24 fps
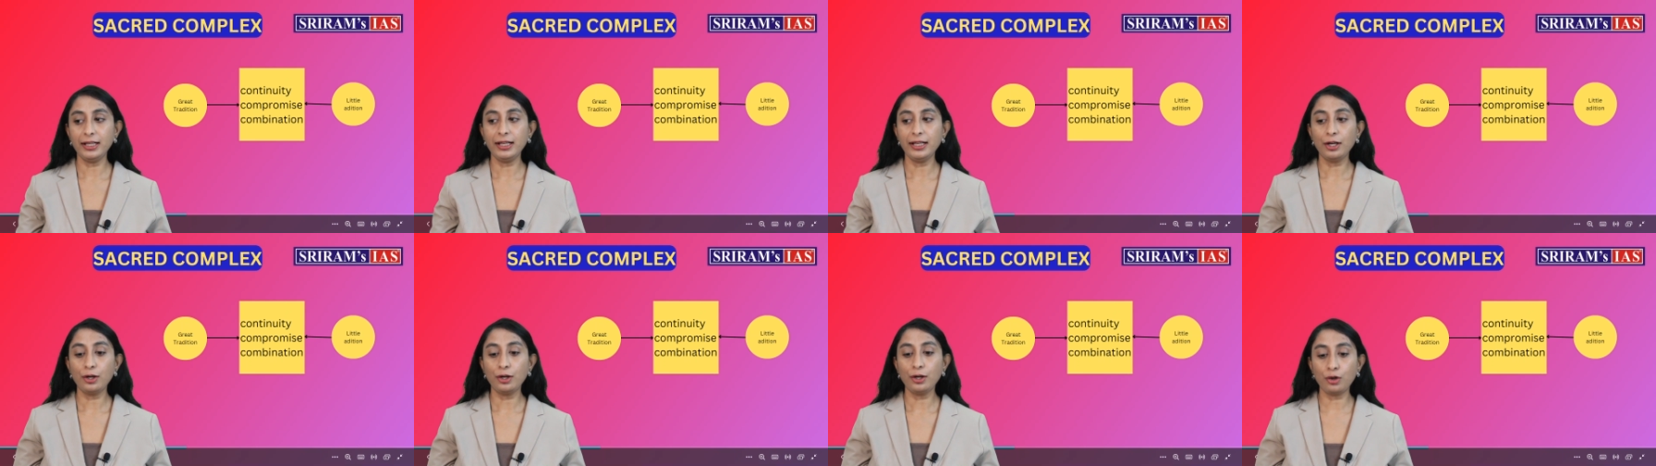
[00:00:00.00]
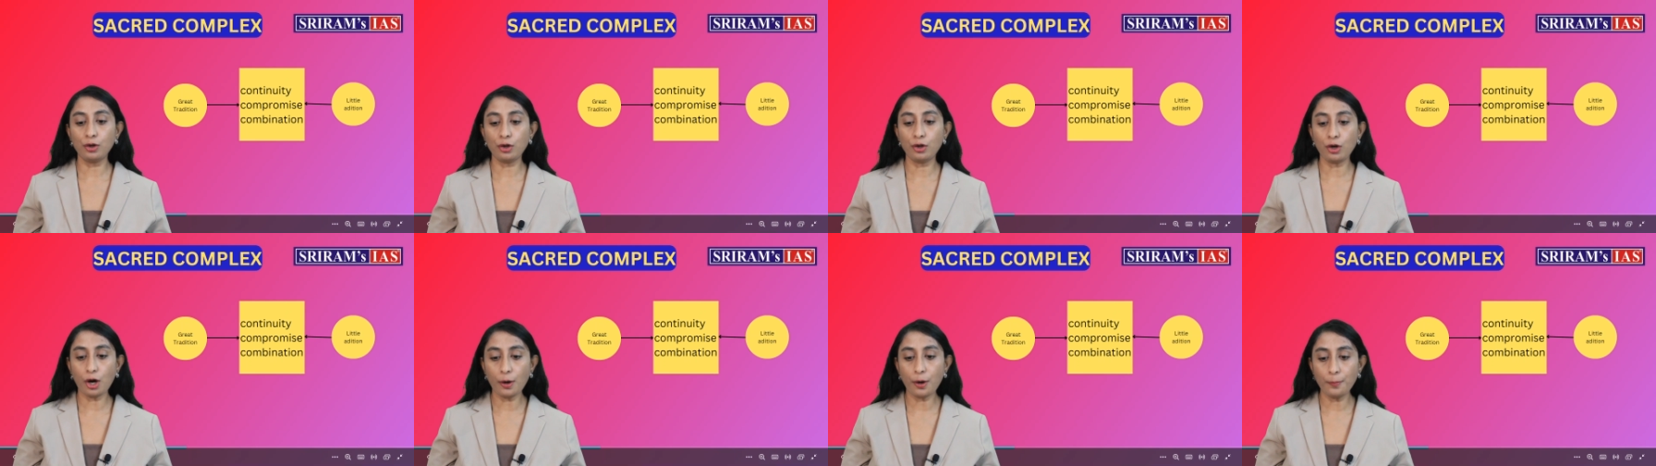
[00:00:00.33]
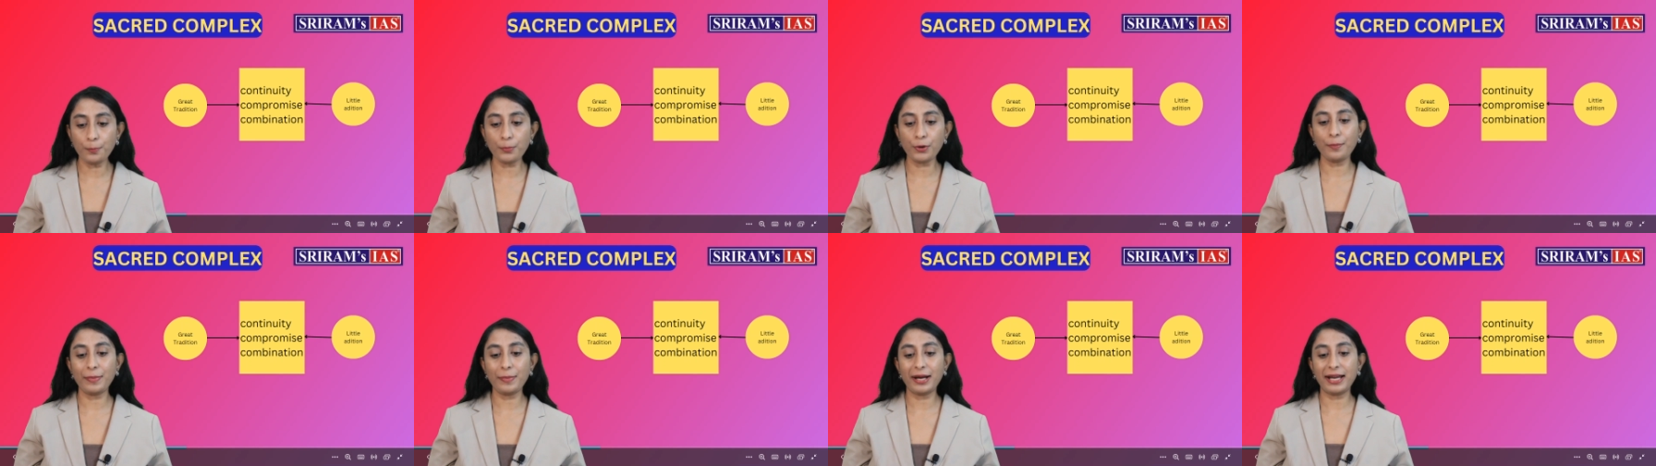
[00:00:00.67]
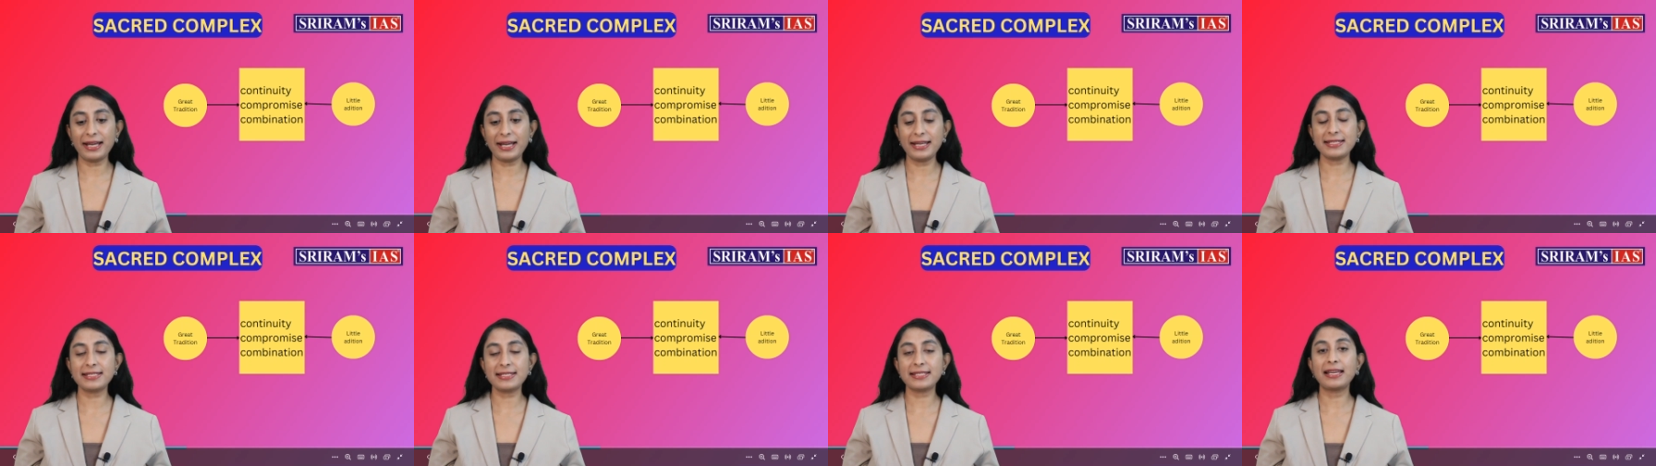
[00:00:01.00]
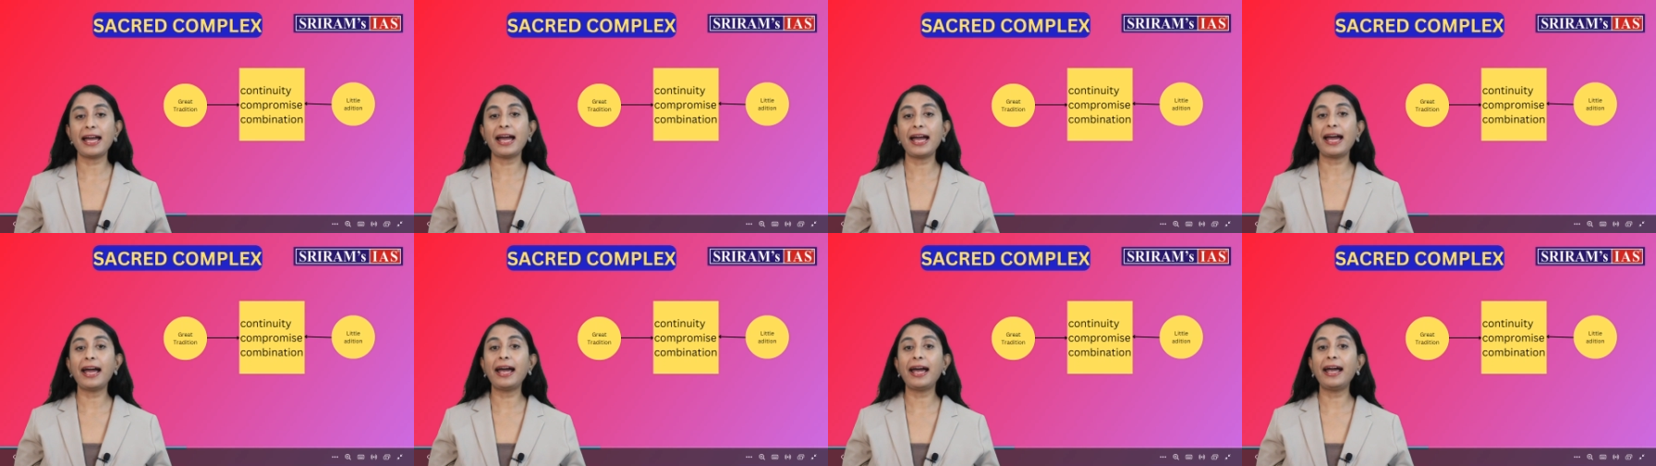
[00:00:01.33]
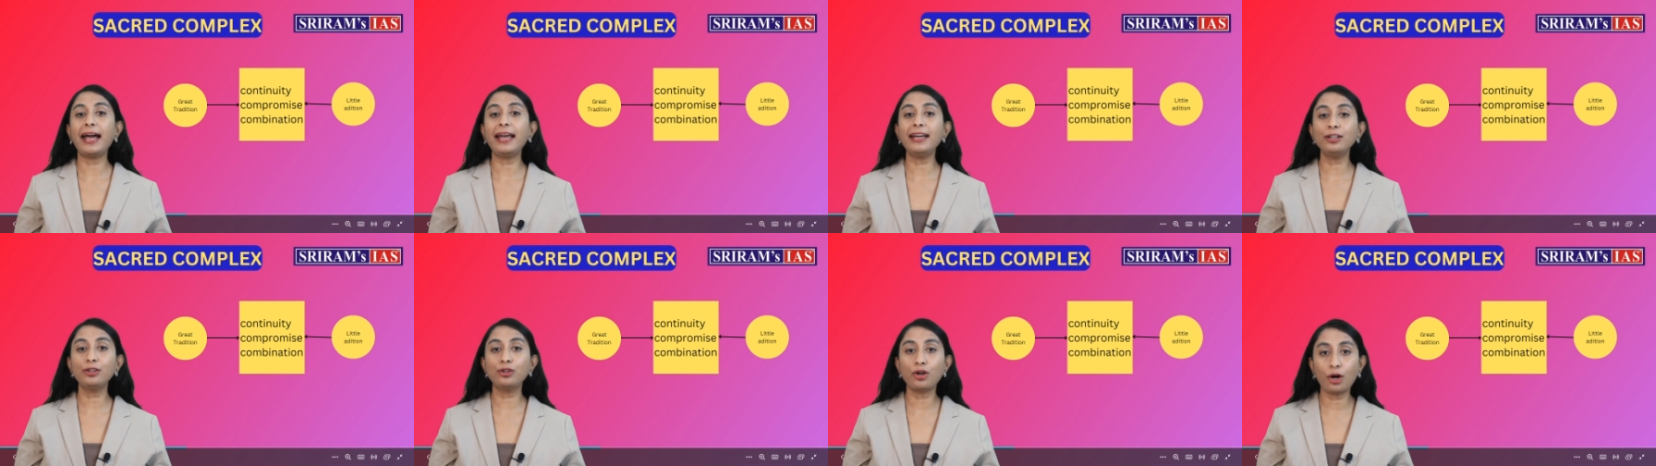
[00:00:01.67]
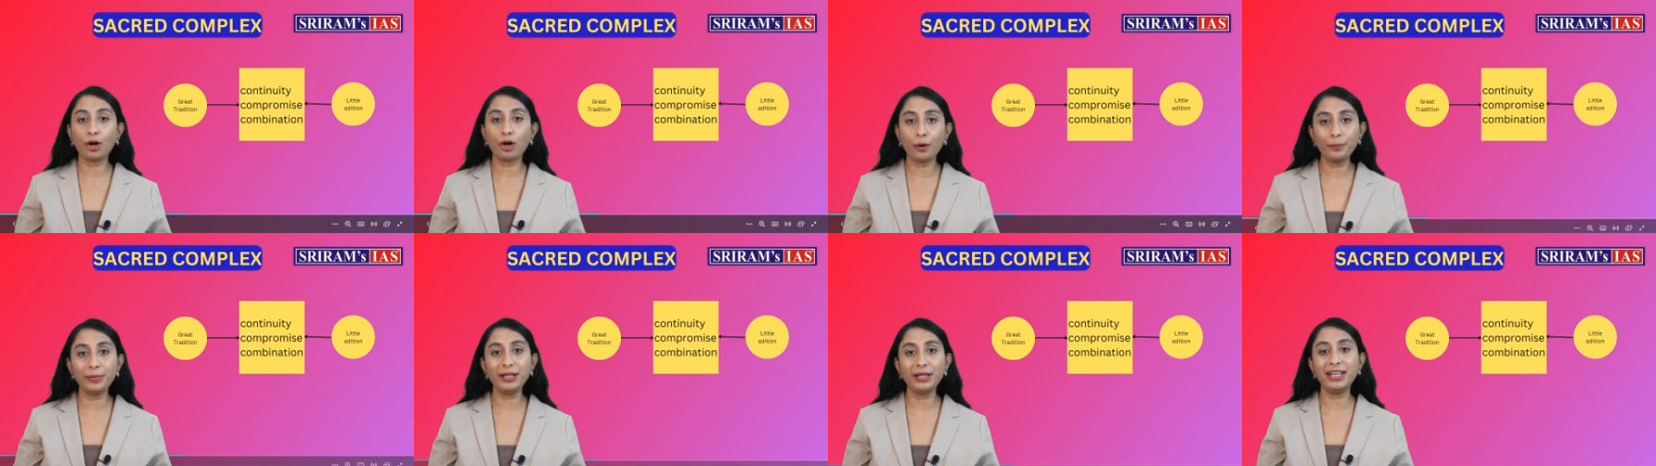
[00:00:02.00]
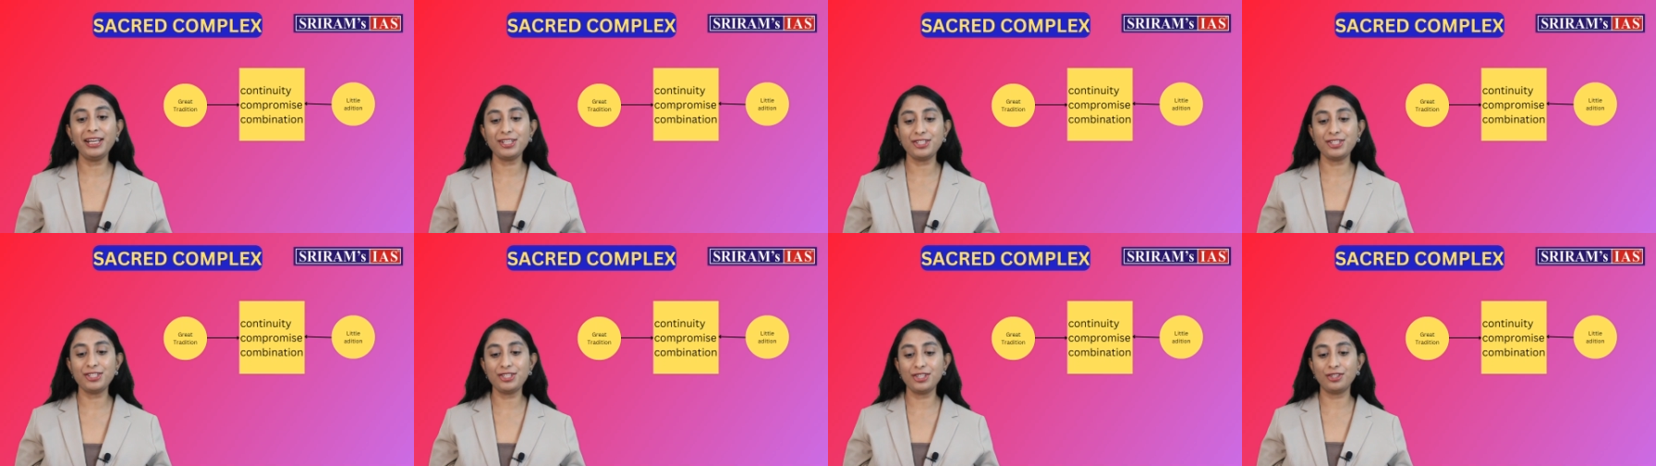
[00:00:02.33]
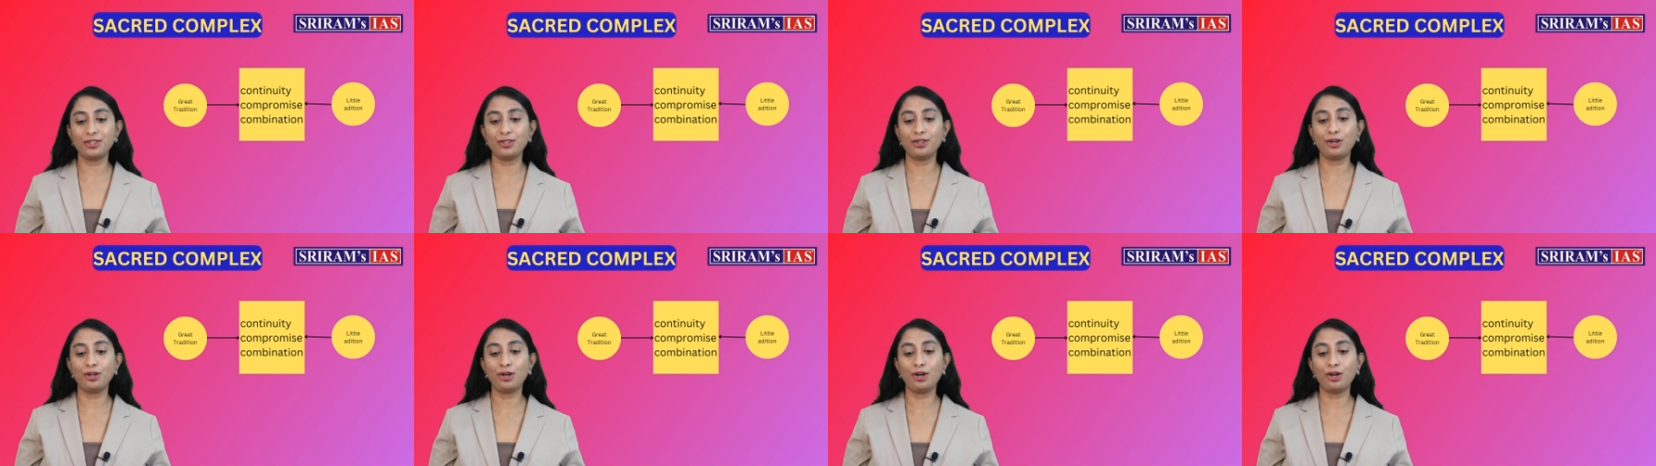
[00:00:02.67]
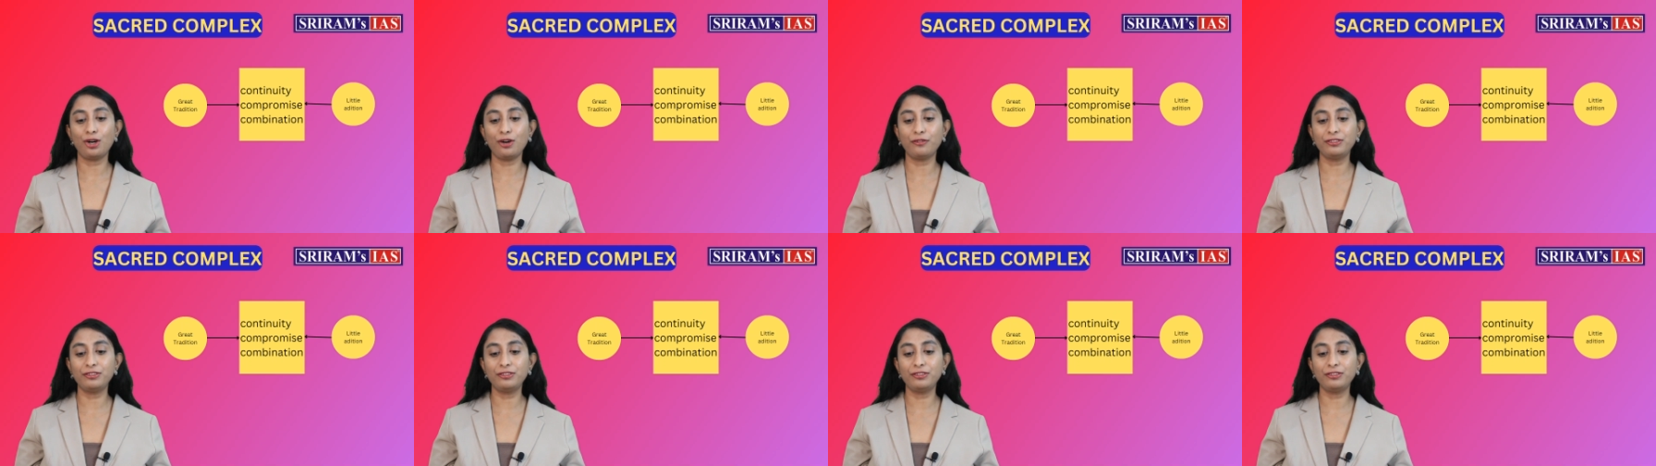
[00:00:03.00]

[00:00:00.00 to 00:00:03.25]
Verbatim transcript: compromise and combination of the